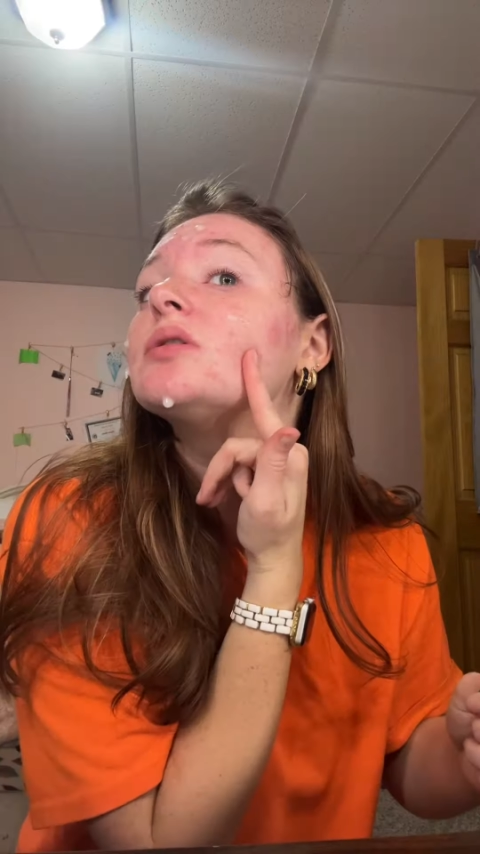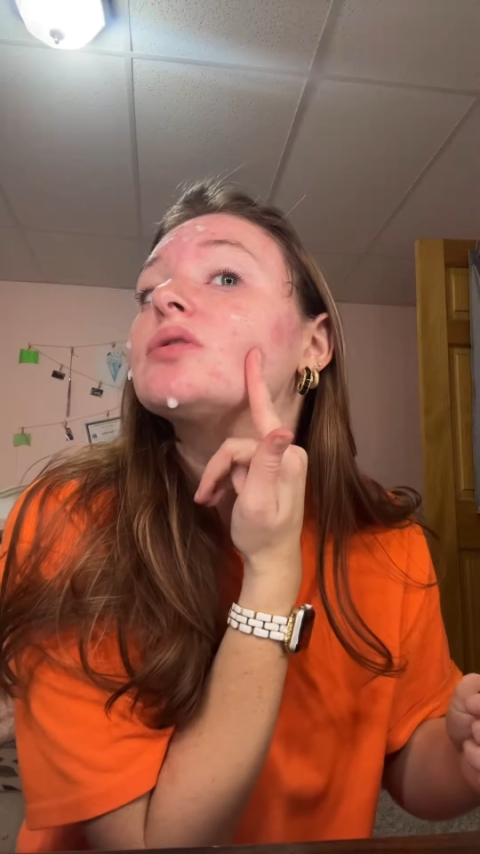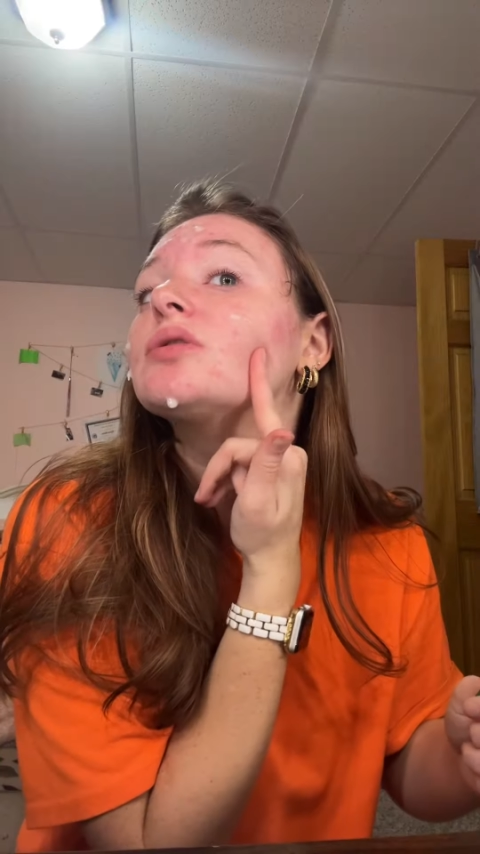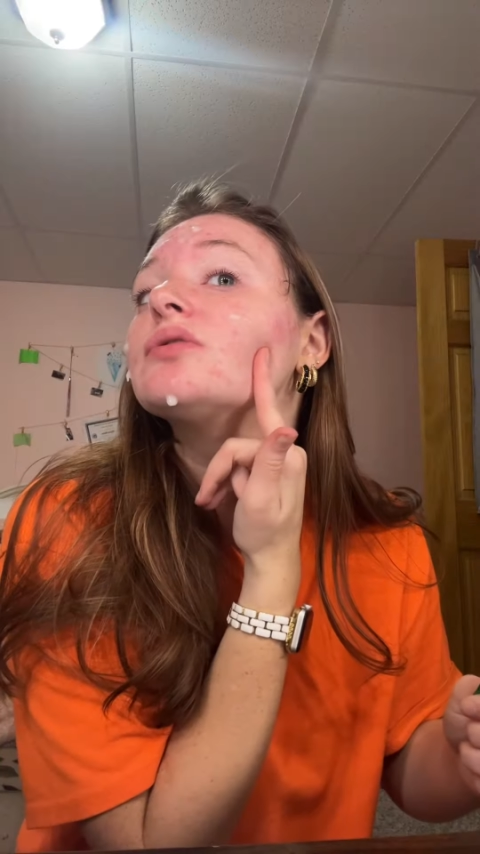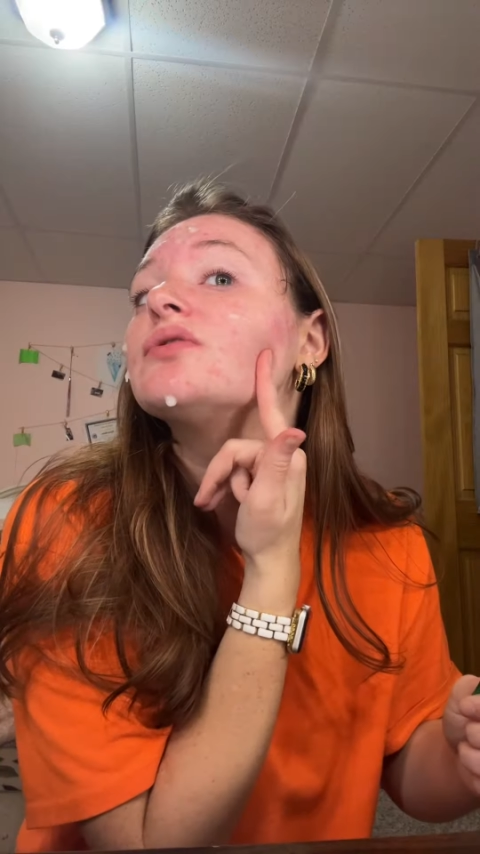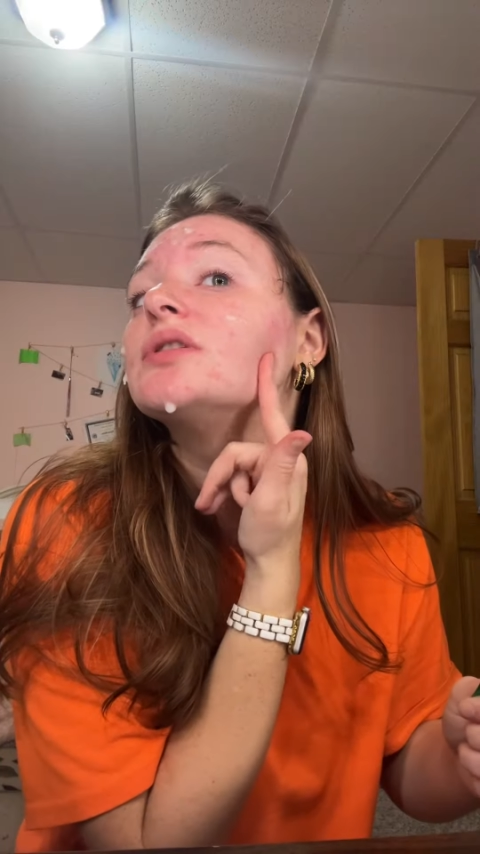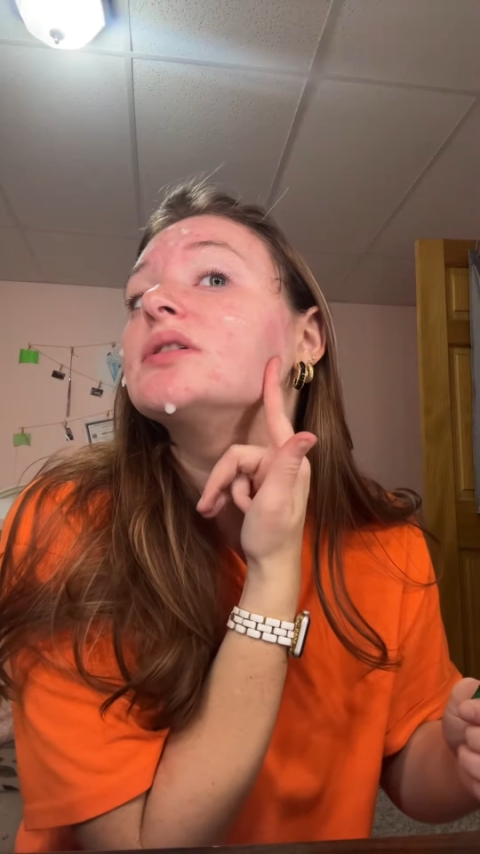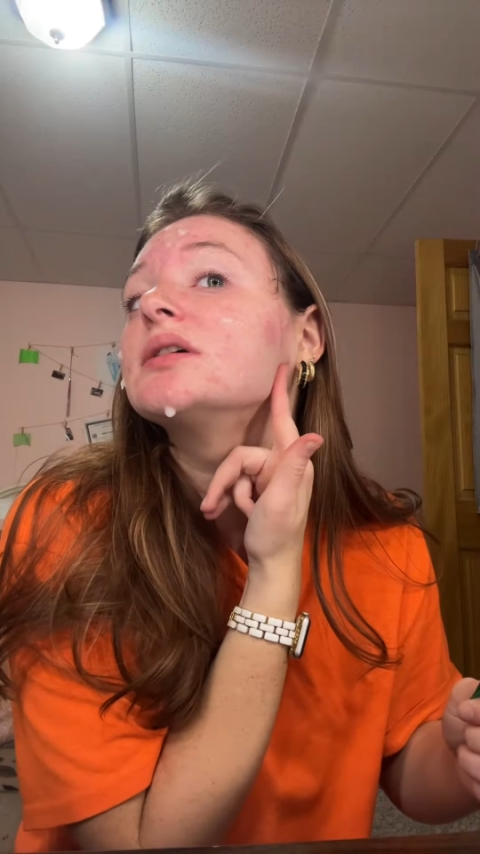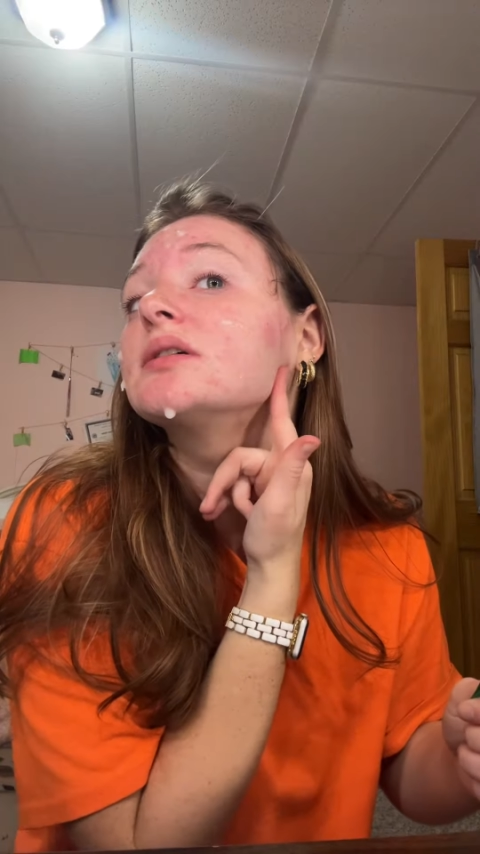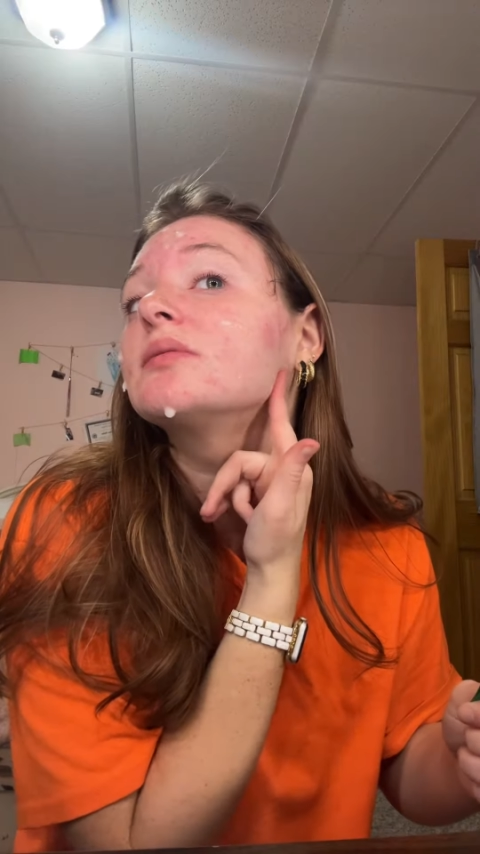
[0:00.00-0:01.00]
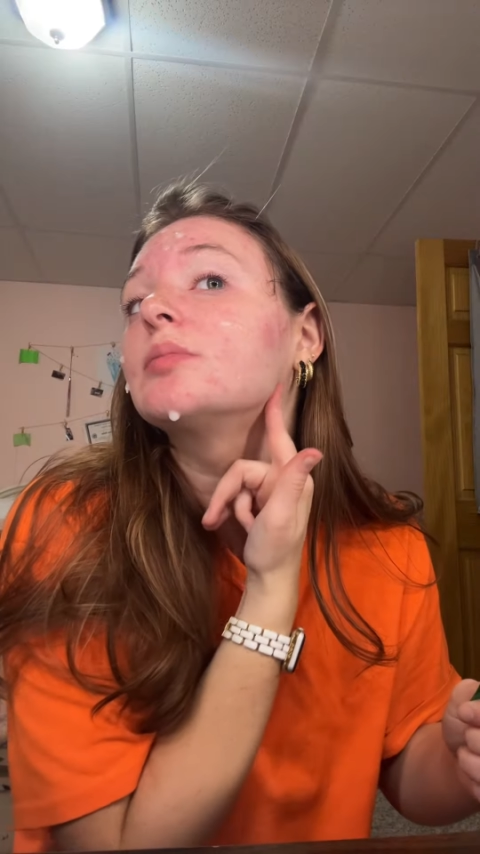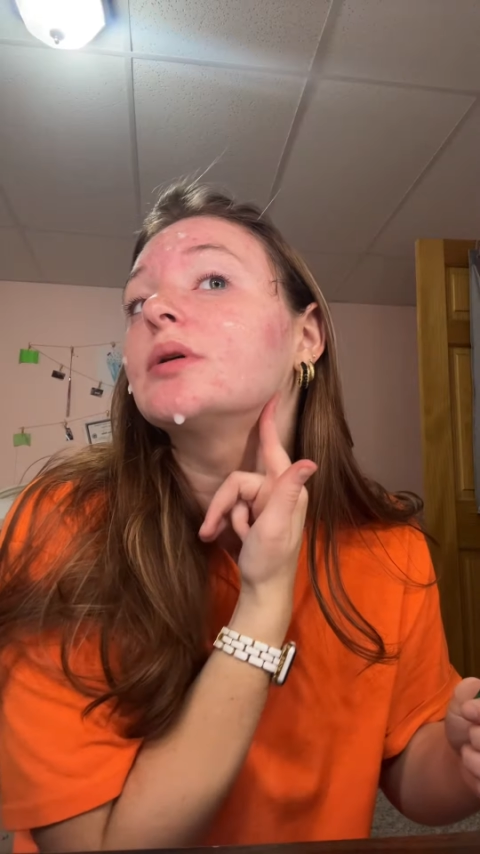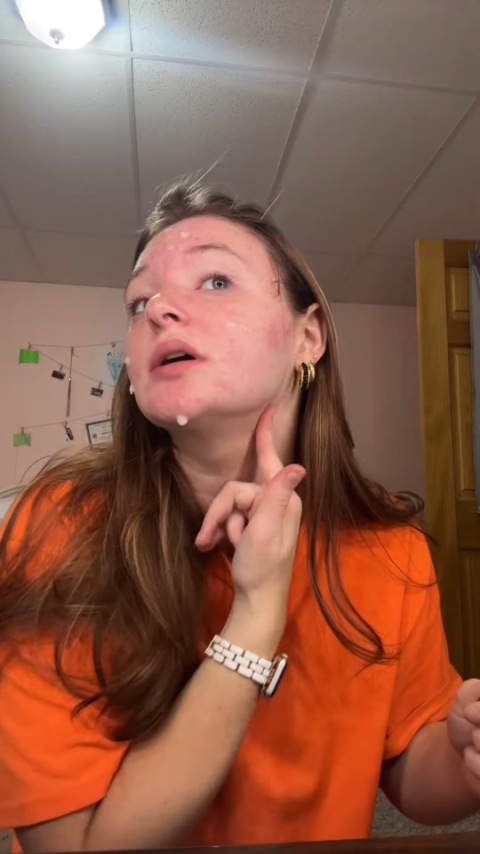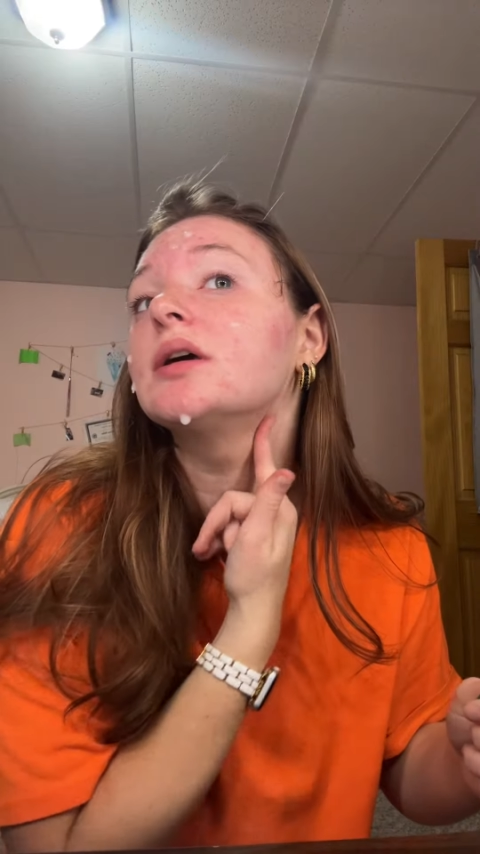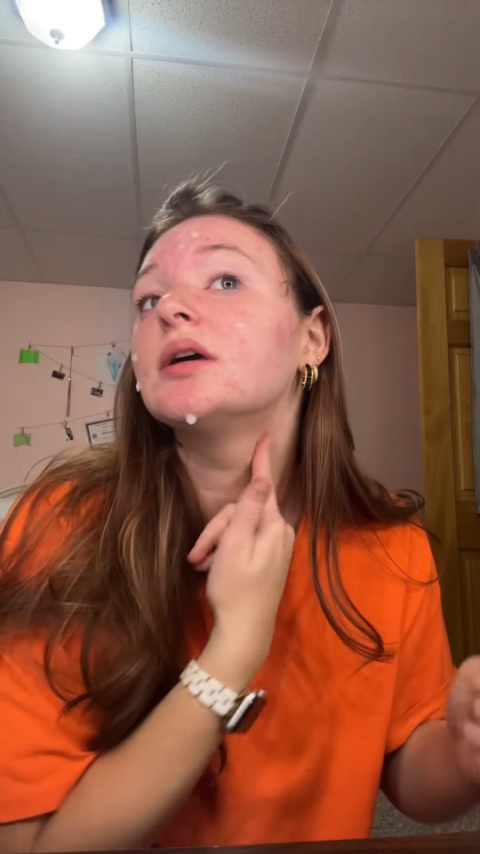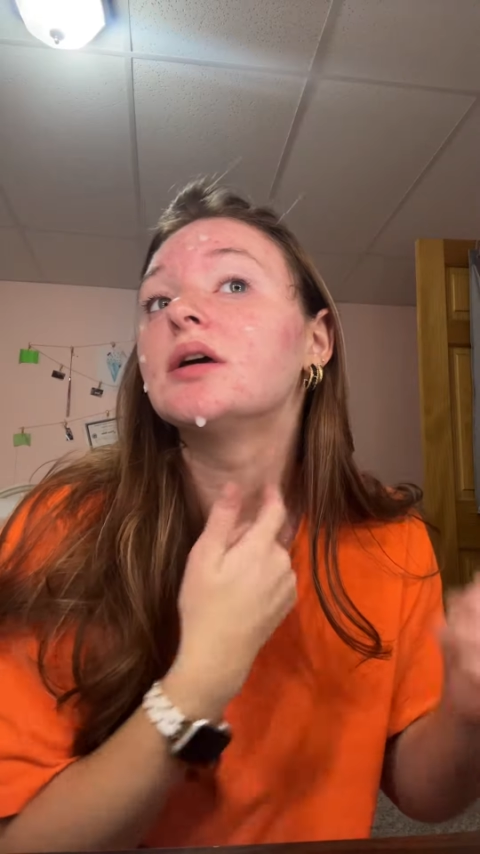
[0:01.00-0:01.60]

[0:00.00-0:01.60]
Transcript: hurt your feelings, but